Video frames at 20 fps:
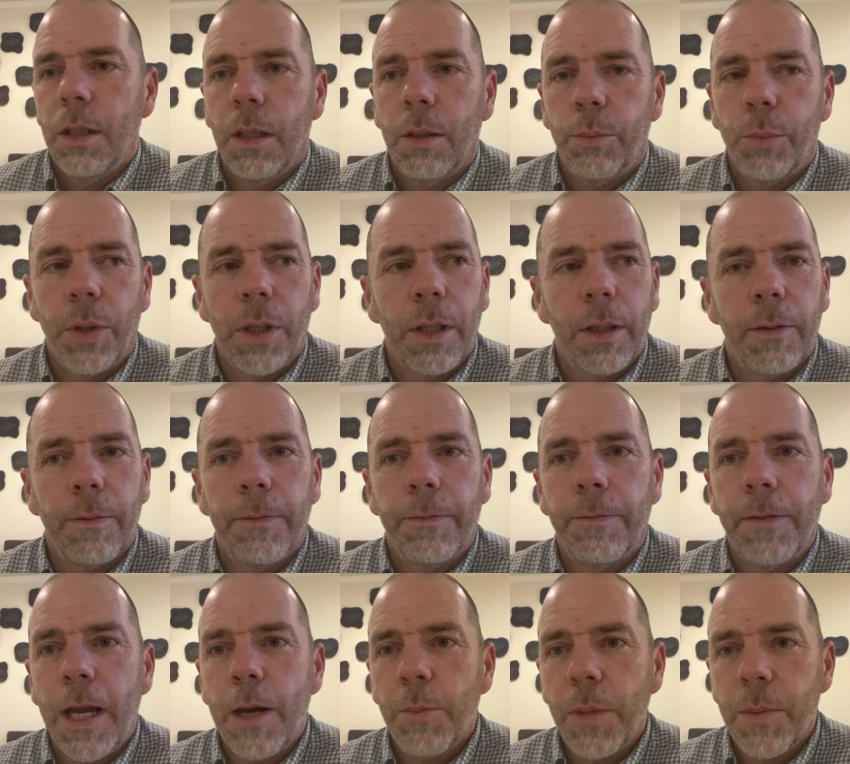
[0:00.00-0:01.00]
Bring a
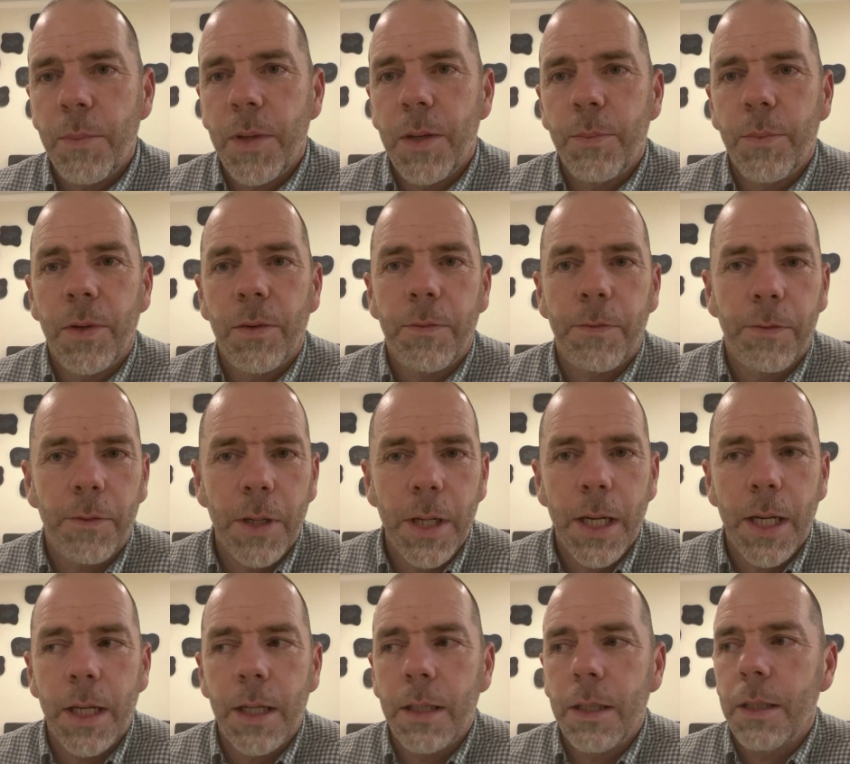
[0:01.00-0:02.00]
family member,
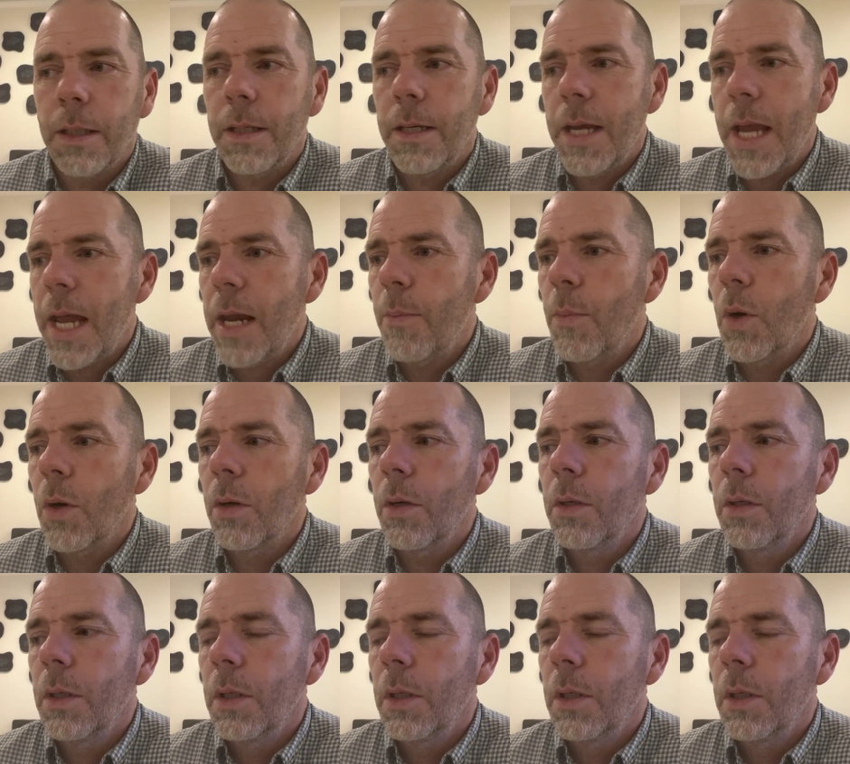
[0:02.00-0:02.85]
friend, neighbor.